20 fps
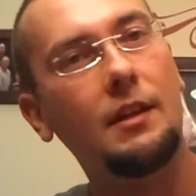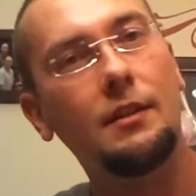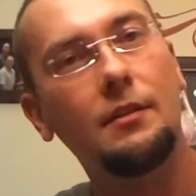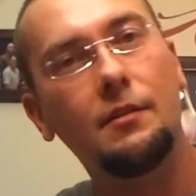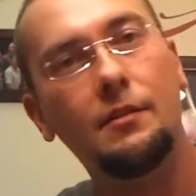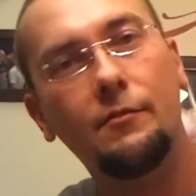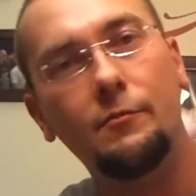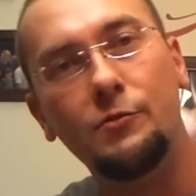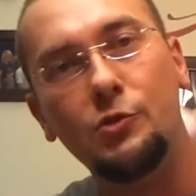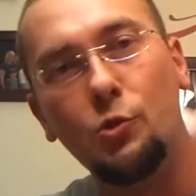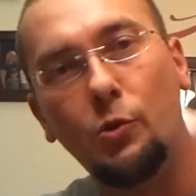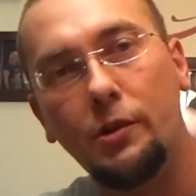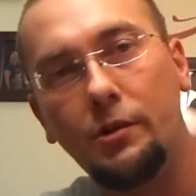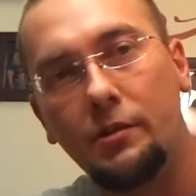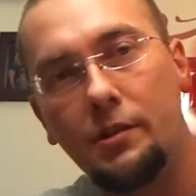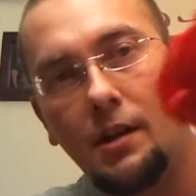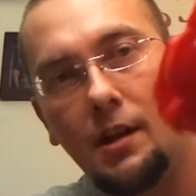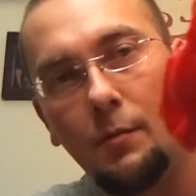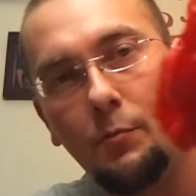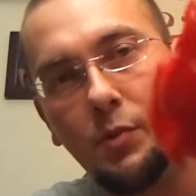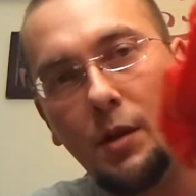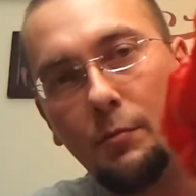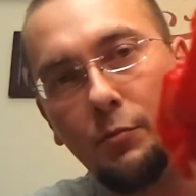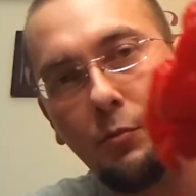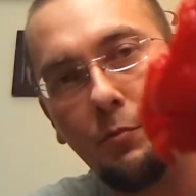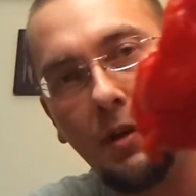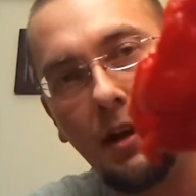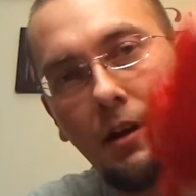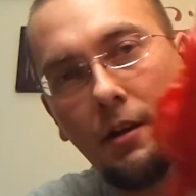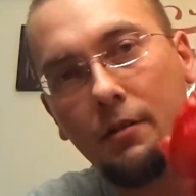again, it's from Joyner's Hot
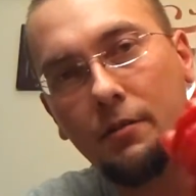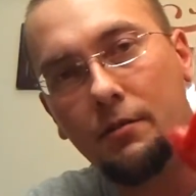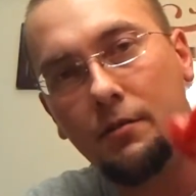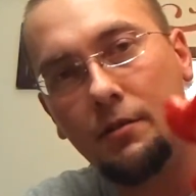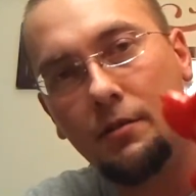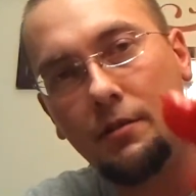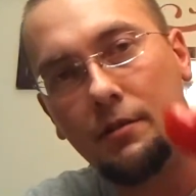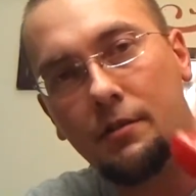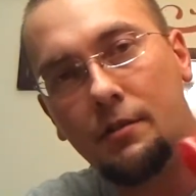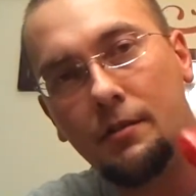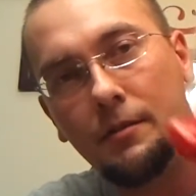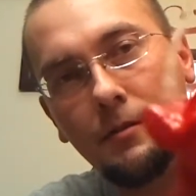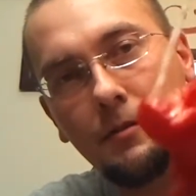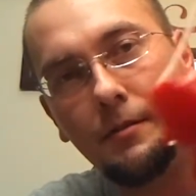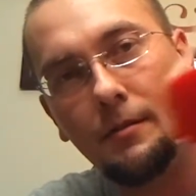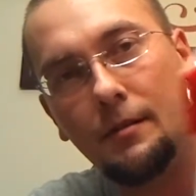Pepper Powders.